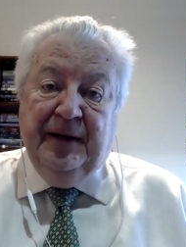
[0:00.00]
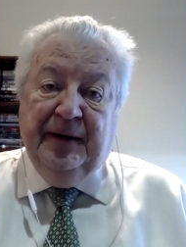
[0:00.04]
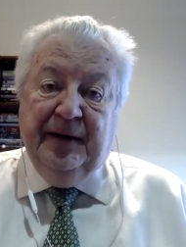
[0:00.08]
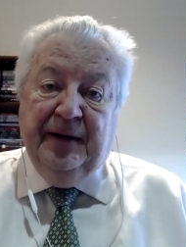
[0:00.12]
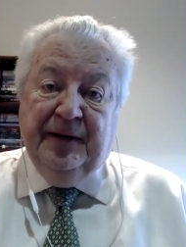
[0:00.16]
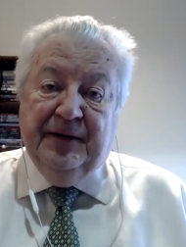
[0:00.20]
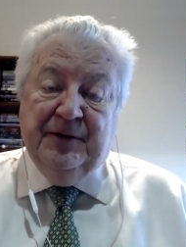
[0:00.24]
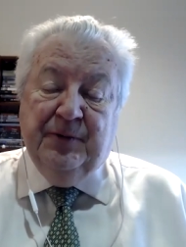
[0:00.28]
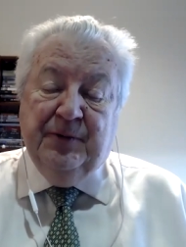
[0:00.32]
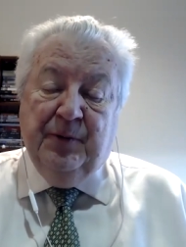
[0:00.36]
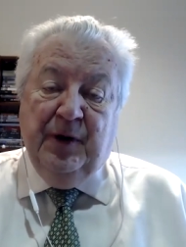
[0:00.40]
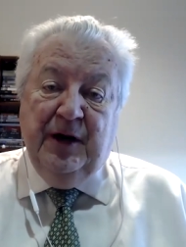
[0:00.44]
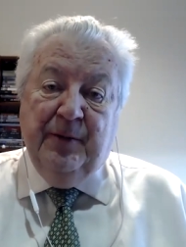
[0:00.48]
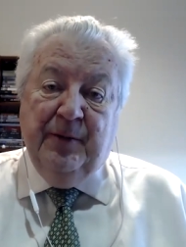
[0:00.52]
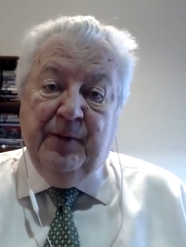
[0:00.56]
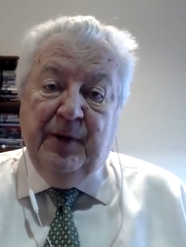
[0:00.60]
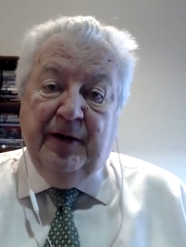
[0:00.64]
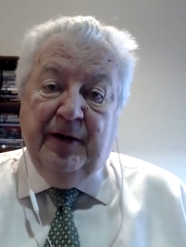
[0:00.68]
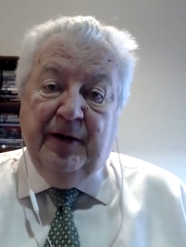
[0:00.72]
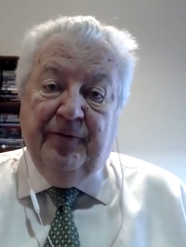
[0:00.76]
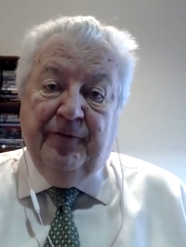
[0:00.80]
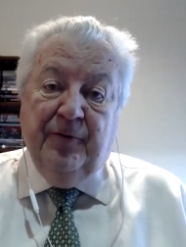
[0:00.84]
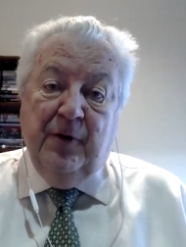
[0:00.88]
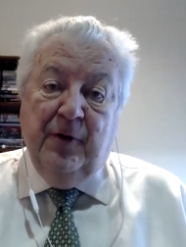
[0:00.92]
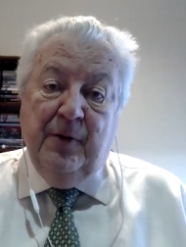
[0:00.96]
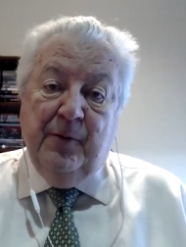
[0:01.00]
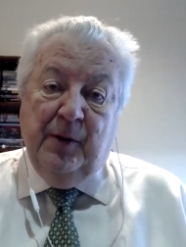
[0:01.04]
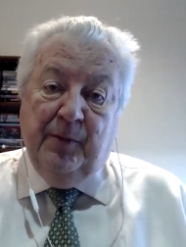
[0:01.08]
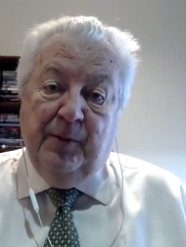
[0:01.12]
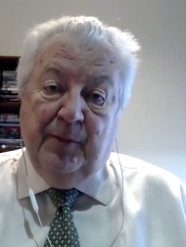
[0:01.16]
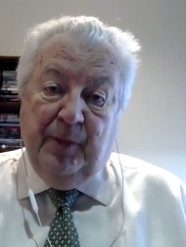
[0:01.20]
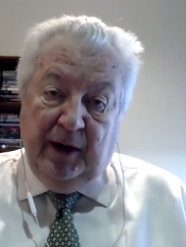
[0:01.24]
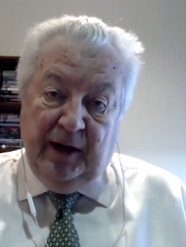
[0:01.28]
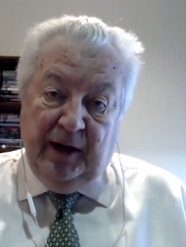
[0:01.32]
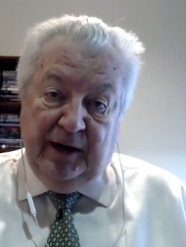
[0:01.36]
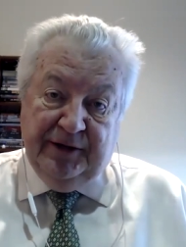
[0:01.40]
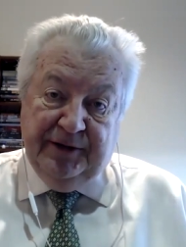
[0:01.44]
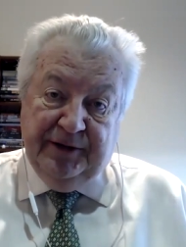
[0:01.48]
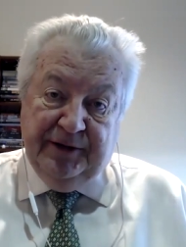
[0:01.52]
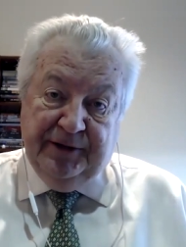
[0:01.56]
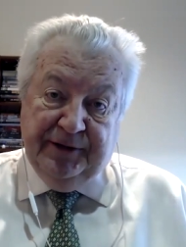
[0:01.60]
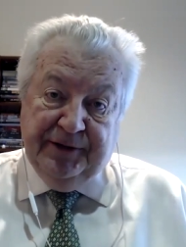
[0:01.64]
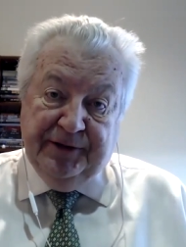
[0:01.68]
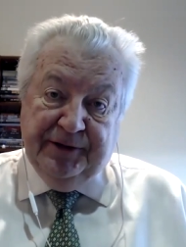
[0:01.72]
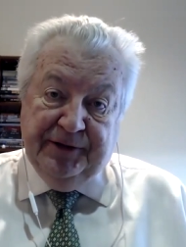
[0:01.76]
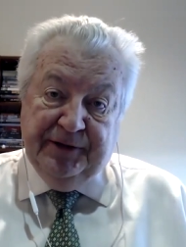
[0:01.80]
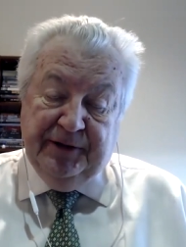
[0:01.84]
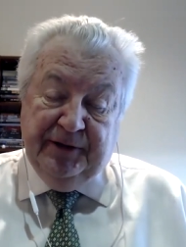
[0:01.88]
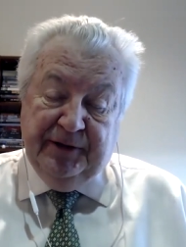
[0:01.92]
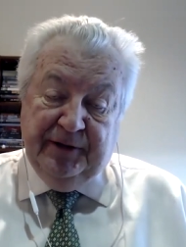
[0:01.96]
is one of my former bosses,
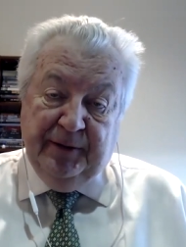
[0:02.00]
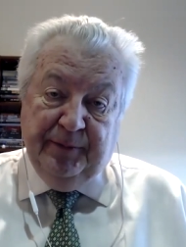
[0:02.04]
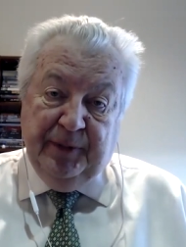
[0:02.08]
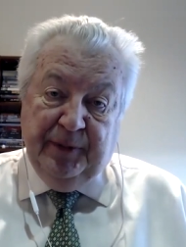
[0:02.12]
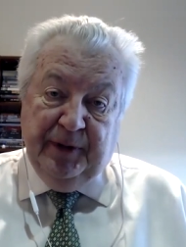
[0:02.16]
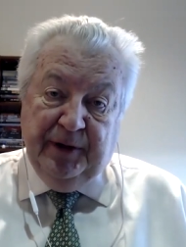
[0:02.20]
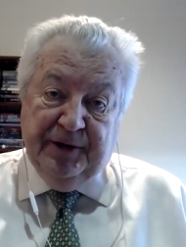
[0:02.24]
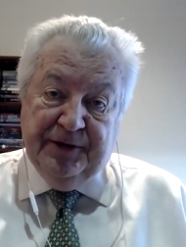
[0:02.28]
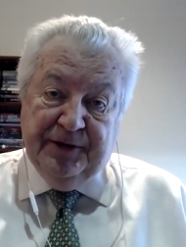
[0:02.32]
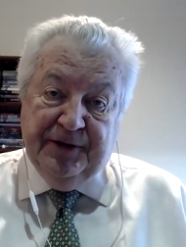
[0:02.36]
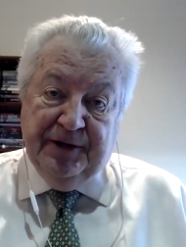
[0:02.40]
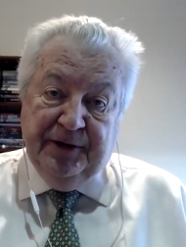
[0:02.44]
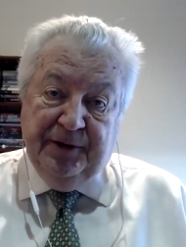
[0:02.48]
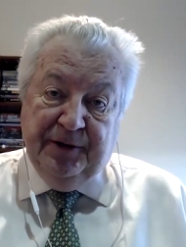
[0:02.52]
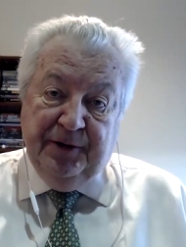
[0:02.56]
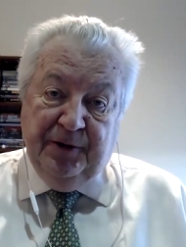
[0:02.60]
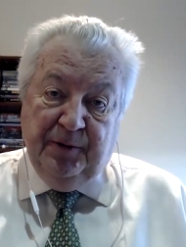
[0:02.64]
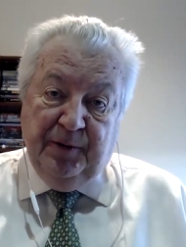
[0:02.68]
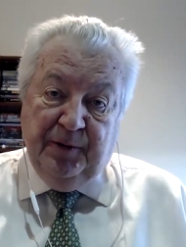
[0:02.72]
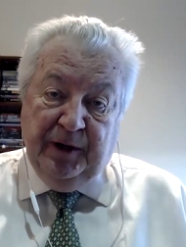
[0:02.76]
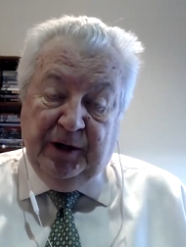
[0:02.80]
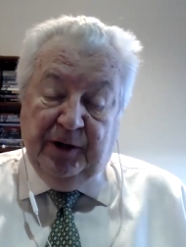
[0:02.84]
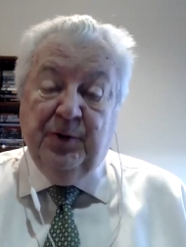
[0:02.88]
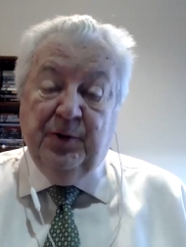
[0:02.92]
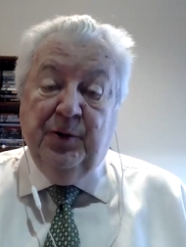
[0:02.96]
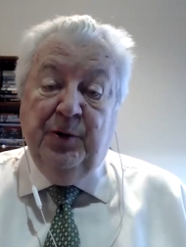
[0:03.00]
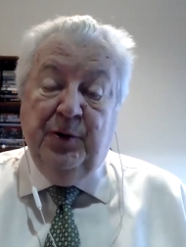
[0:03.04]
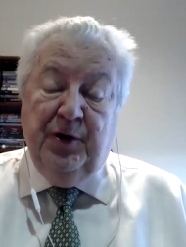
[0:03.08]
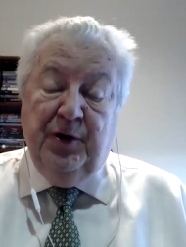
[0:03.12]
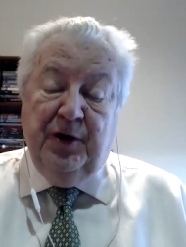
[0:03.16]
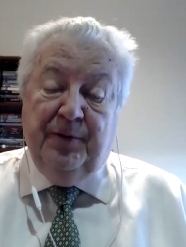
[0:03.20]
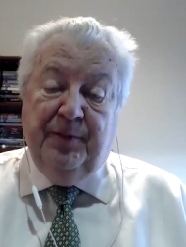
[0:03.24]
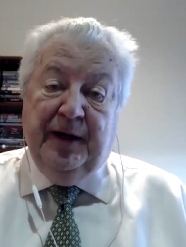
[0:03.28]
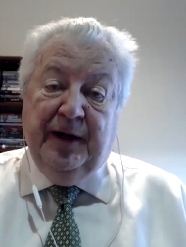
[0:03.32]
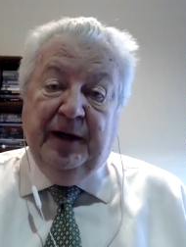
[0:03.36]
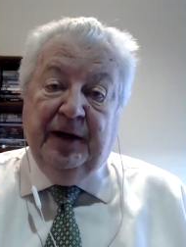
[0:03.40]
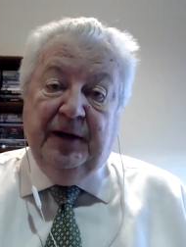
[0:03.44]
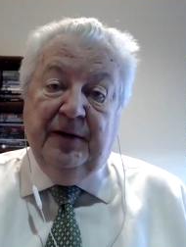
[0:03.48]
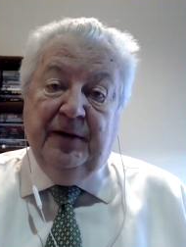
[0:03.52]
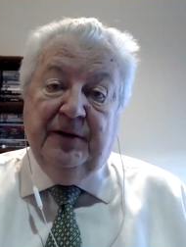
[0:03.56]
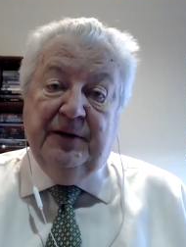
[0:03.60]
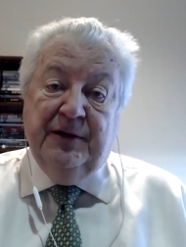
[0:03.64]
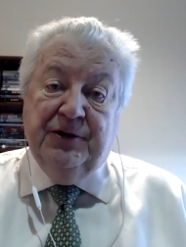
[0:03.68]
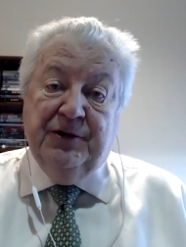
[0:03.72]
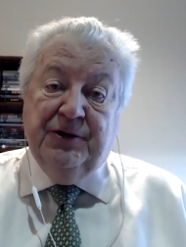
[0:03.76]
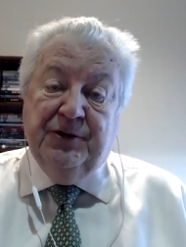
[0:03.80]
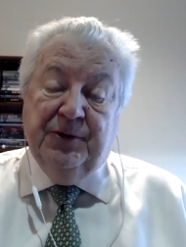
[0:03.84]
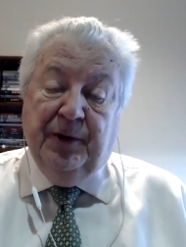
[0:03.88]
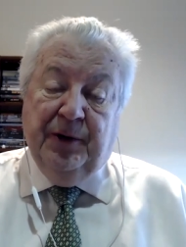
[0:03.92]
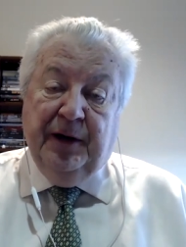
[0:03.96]
the person who recruited me to
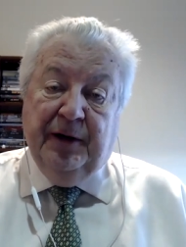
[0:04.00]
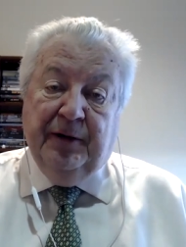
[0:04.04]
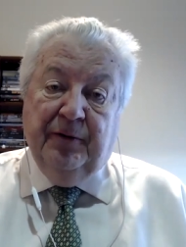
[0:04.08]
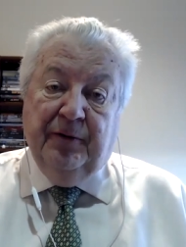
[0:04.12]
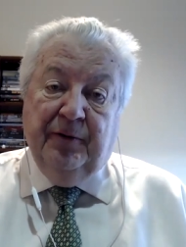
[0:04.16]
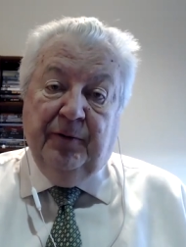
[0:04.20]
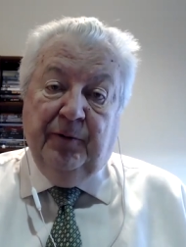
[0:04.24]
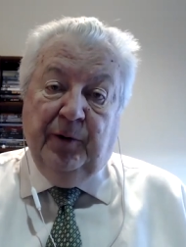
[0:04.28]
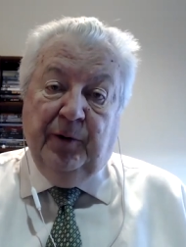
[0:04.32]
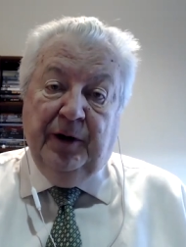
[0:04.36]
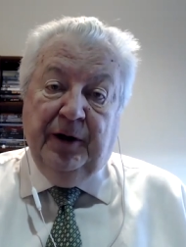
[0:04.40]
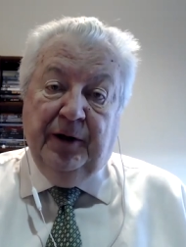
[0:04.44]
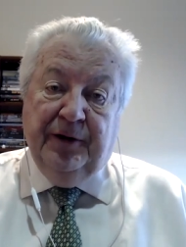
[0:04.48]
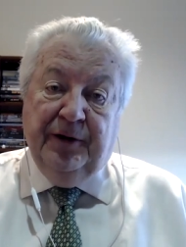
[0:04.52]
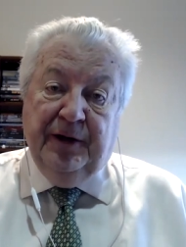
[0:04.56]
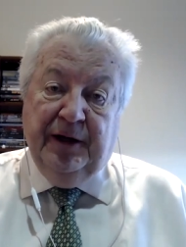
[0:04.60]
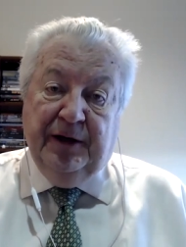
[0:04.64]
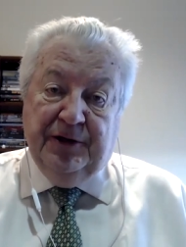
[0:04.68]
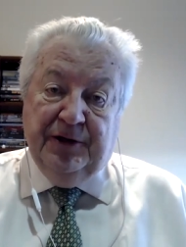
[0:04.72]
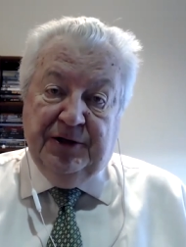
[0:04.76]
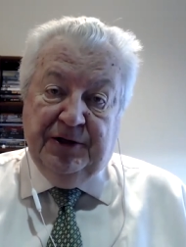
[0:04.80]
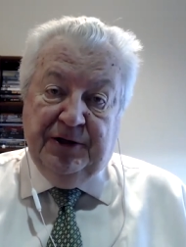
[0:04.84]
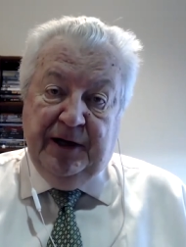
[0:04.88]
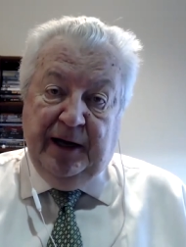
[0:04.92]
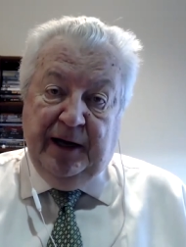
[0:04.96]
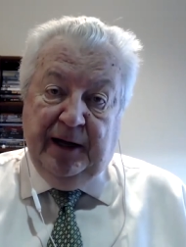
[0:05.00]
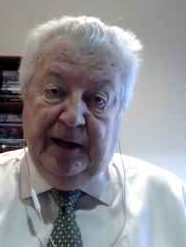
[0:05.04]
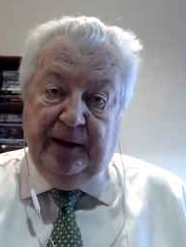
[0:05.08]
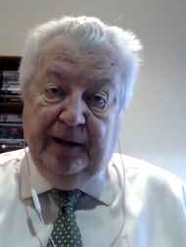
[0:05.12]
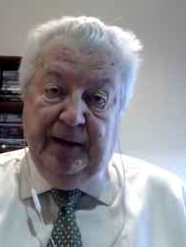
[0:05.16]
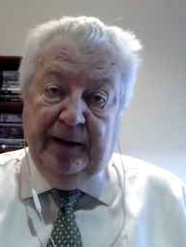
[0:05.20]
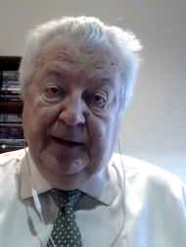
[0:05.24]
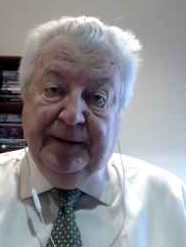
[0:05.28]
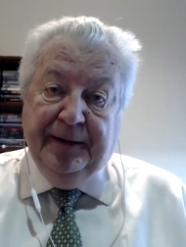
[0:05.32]
join Royal Dutch Shell,